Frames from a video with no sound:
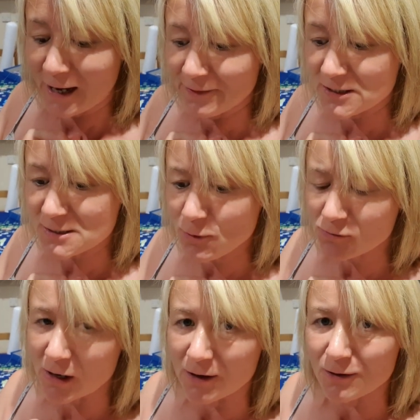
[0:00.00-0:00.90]
And then
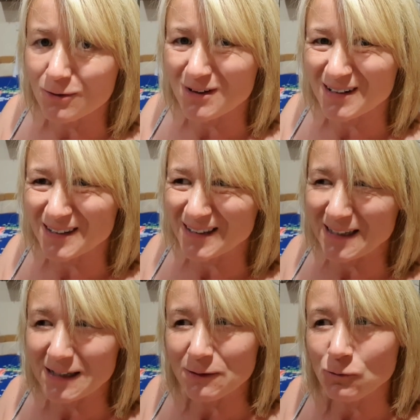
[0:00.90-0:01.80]
tomorrow
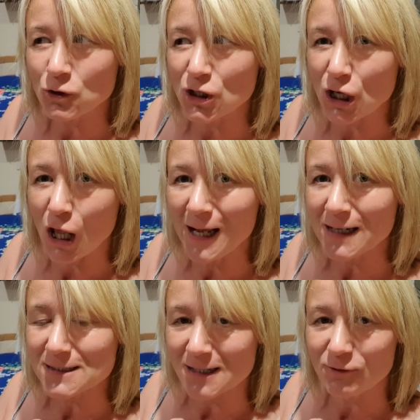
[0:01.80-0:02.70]
I would
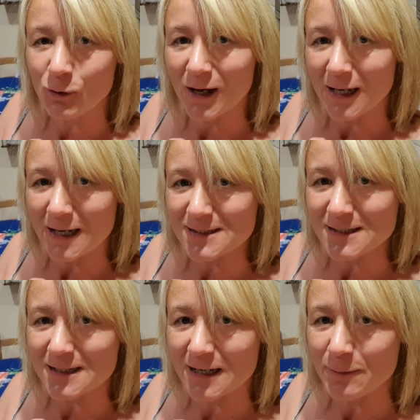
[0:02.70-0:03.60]
like to have quite a
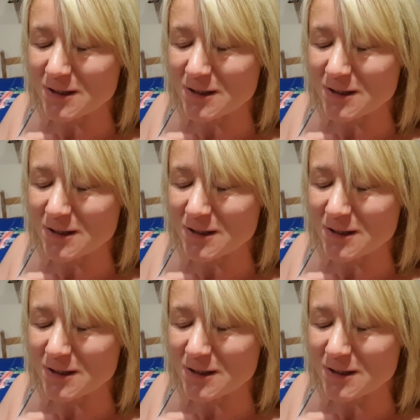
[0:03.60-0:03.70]
lazy day,